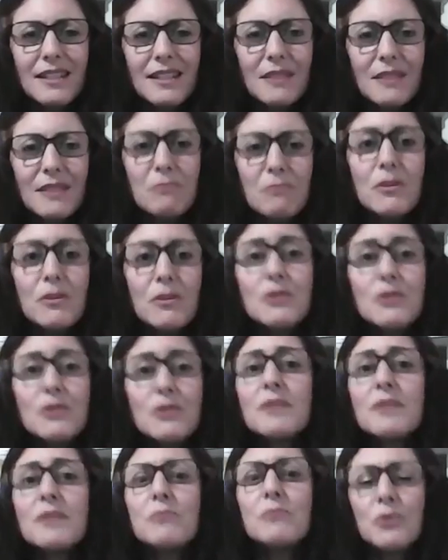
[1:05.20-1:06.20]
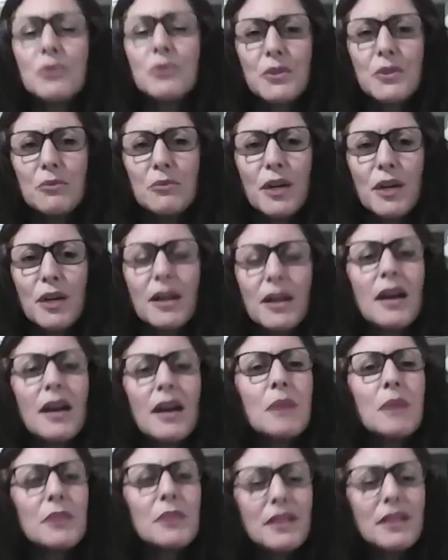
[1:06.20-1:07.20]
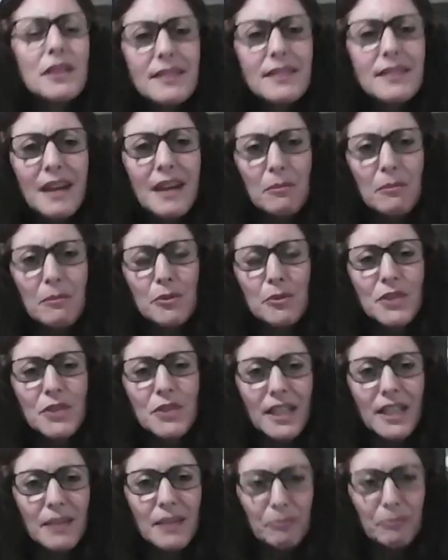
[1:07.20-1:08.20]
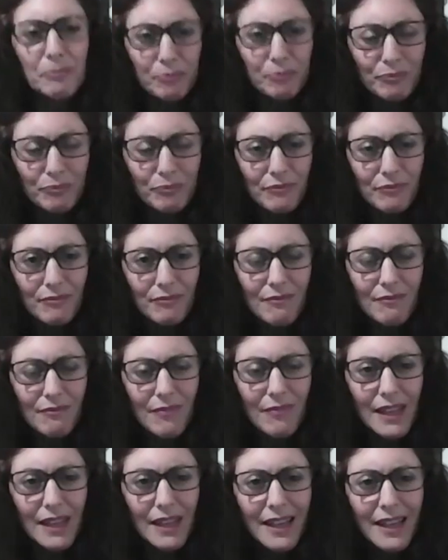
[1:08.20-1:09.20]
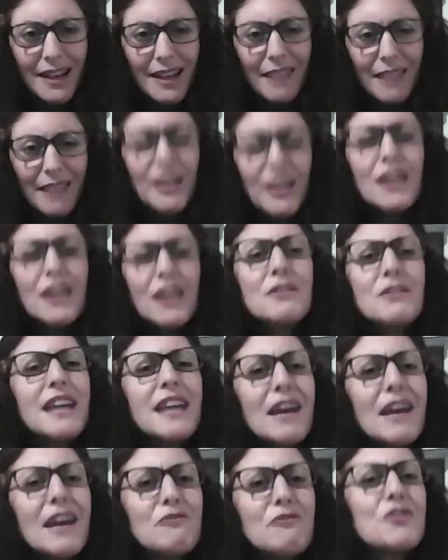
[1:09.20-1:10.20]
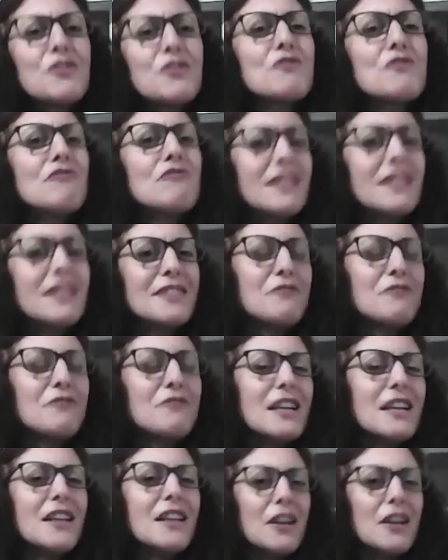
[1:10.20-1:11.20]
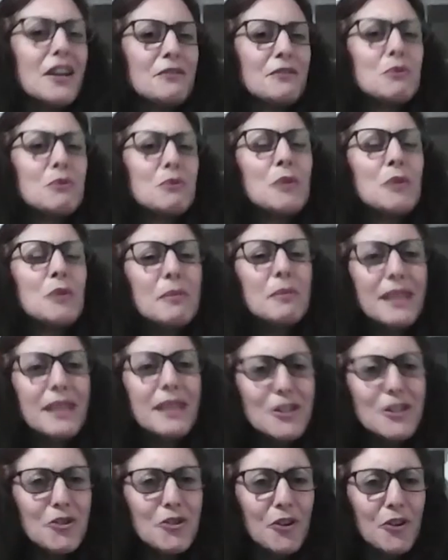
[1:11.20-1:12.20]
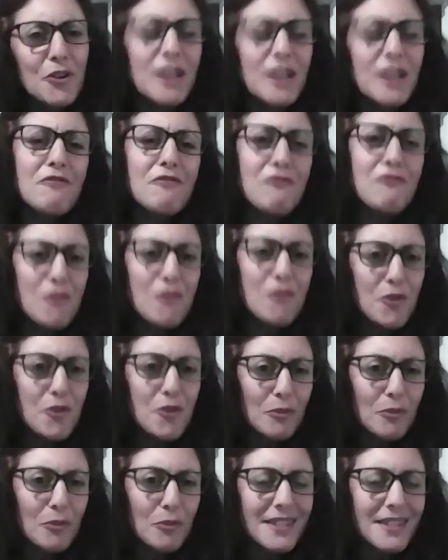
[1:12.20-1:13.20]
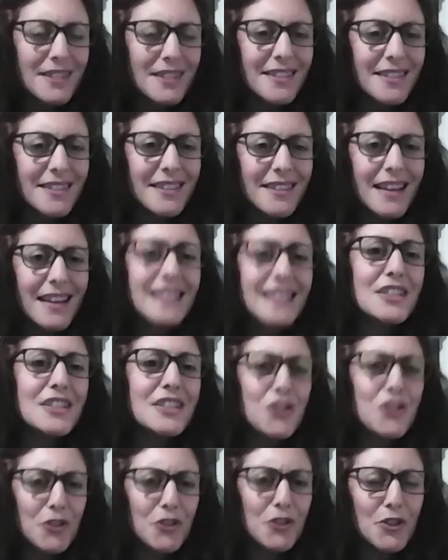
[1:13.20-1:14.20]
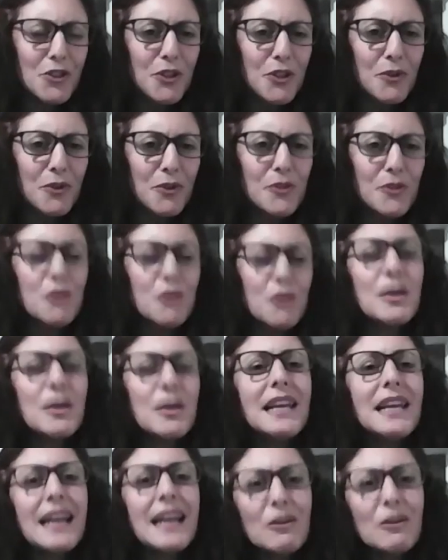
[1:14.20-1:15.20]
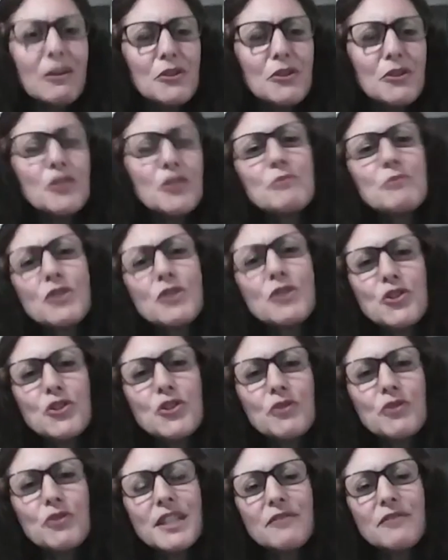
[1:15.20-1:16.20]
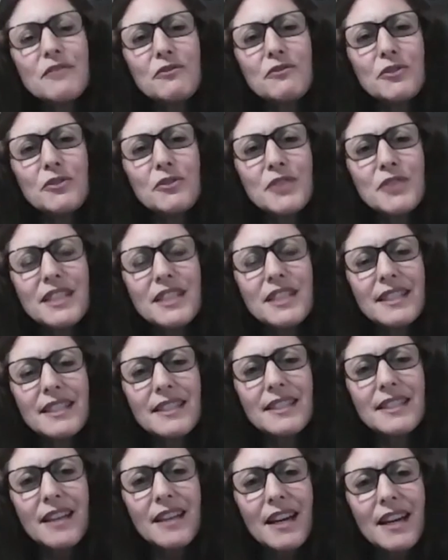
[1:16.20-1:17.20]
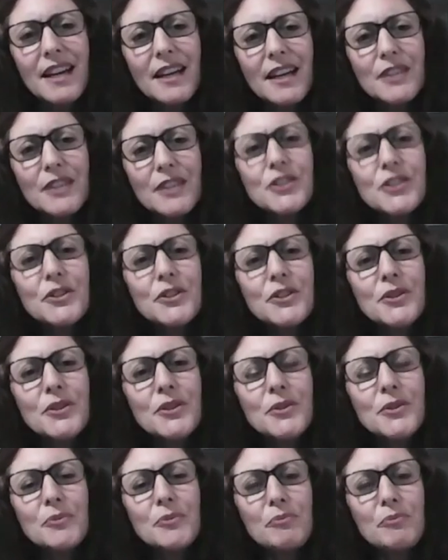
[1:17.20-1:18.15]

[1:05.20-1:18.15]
most important work, because that body they're going to have for the rest of their lives. So we want to make sure it forms as it should do. So we allow those maturative forces to